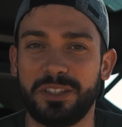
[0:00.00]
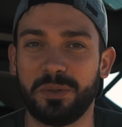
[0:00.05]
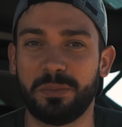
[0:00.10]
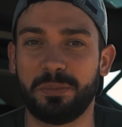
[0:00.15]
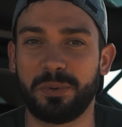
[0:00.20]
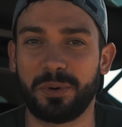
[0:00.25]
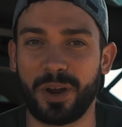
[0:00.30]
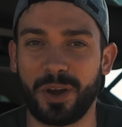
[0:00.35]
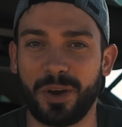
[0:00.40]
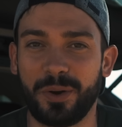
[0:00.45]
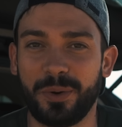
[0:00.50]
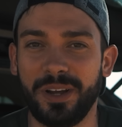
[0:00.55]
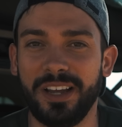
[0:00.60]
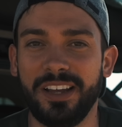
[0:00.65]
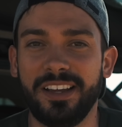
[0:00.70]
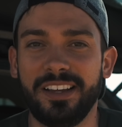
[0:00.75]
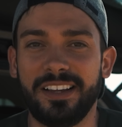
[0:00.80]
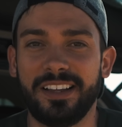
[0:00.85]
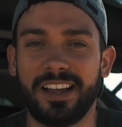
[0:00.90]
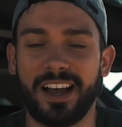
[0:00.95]
2 Pro.
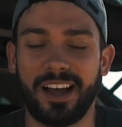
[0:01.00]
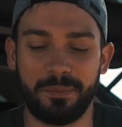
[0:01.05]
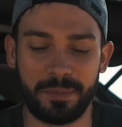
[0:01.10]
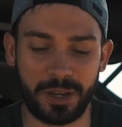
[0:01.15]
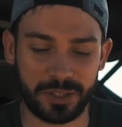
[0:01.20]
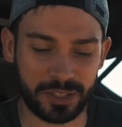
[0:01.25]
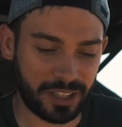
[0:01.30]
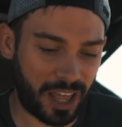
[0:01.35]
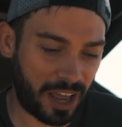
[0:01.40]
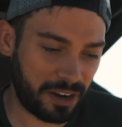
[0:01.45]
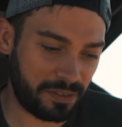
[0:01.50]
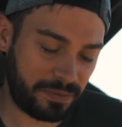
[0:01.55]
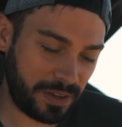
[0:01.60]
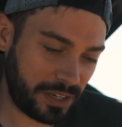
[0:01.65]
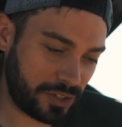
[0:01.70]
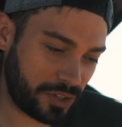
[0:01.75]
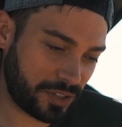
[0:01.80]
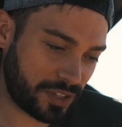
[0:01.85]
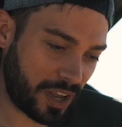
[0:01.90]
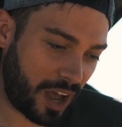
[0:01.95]
There's a lot of
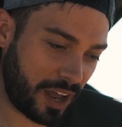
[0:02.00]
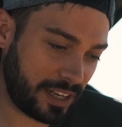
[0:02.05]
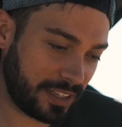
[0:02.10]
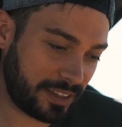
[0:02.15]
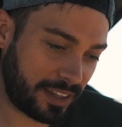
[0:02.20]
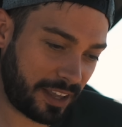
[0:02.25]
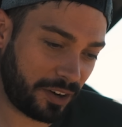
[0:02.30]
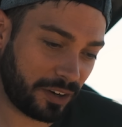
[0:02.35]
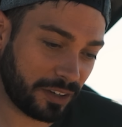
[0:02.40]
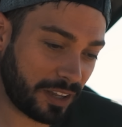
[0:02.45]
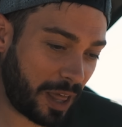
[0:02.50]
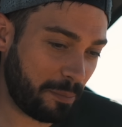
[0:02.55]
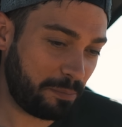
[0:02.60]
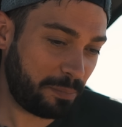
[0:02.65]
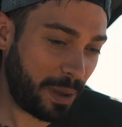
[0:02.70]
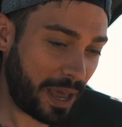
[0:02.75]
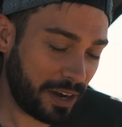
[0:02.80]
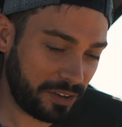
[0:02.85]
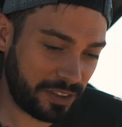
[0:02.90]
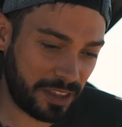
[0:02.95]
features on it that are a lot
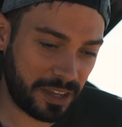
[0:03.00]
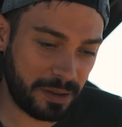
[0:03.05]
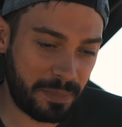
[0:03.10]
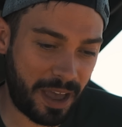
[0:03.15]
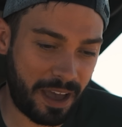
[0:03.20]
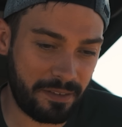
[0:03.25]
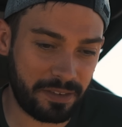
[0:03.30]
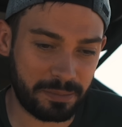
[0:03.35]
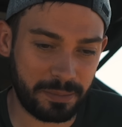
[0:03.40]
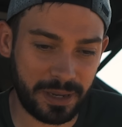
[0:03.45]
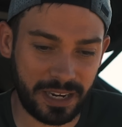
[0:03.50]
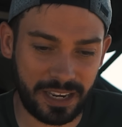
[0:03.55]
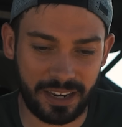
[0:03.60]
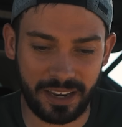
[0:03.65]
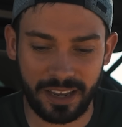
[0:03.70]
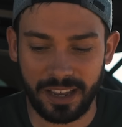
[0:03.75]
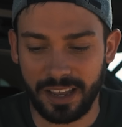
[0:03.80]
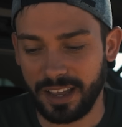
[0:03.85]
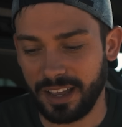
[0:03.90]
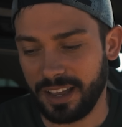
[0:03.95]
better than the Mavic
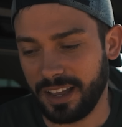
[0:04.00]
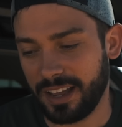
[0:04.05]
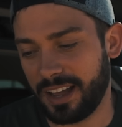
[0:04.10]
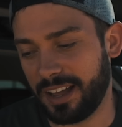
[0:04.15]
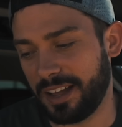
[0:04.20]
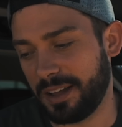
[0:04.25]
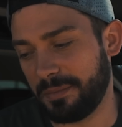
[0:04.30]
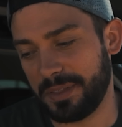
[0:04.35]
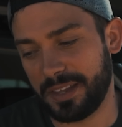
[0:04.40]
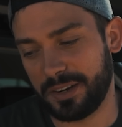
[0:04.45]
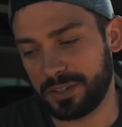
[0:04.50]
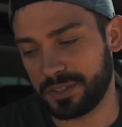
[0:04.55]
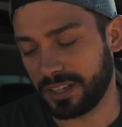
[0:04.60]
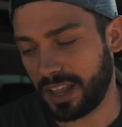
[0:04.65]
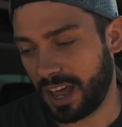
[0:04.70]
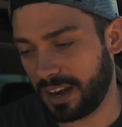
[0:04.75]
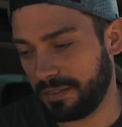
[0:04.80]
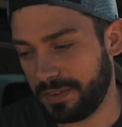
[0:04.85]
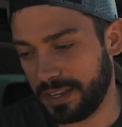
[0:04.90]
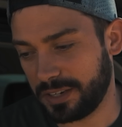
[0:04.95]
Mini. There's a
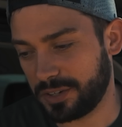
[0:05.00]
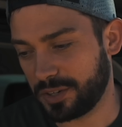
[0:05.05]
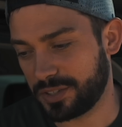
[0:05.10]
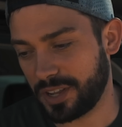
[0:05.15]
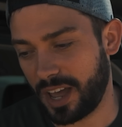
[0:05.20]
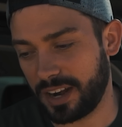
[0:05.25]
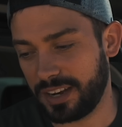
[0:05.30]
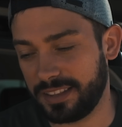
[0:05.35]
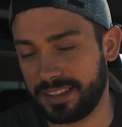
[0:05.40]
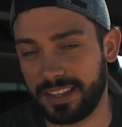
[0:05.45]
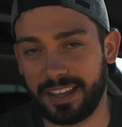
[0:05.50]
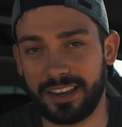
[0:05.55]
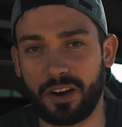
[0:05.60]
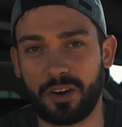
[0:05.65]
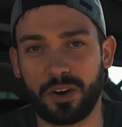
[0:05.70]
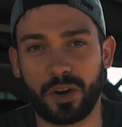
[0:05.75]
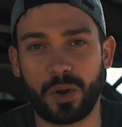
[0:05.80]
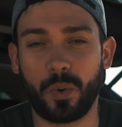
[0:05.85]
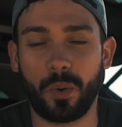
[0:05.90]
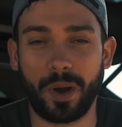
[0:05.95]
lot of features on it that
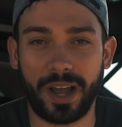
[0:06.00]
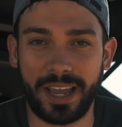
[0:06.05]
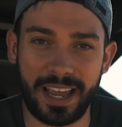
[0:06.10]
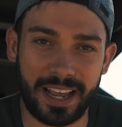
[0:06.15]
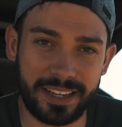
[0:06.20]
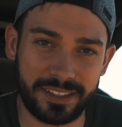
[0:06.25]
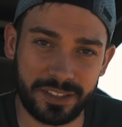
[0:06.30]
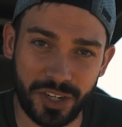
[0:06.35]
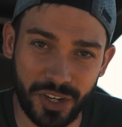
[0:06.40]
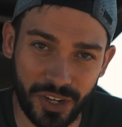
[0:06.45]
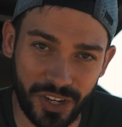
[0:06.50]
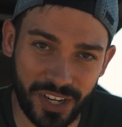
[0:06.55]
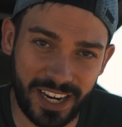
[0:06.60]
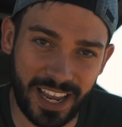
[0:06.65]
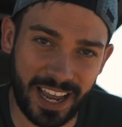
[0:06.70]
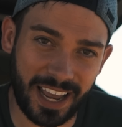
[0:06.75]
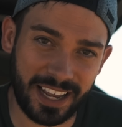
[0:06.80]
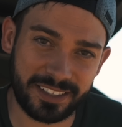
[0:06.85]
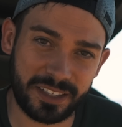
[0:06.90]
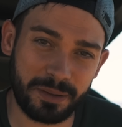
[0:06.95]
aren't quite as good
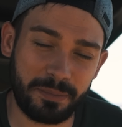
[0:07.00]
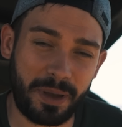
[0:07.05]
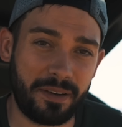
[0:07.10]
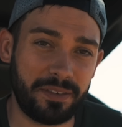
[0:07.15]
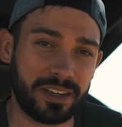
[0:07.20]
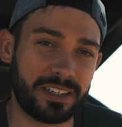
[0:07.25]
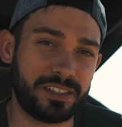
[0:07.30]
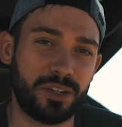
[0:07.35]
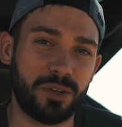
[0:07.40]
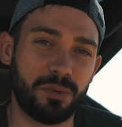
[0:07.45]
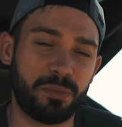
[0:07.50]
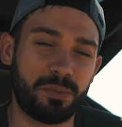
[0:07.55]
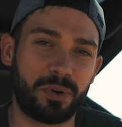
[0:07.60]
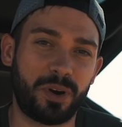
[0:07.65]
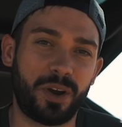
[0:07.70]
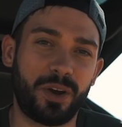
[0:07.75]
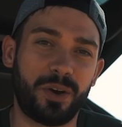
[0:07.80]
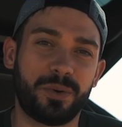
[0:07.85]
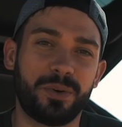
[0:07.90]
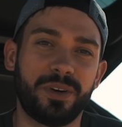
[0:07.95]
as the Mavic 2
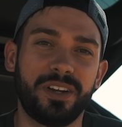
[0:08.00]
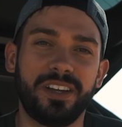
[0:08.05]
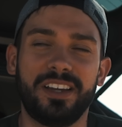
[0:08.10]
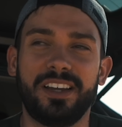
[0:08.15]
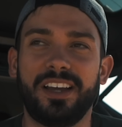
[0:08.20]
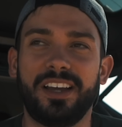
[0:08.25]
Pro.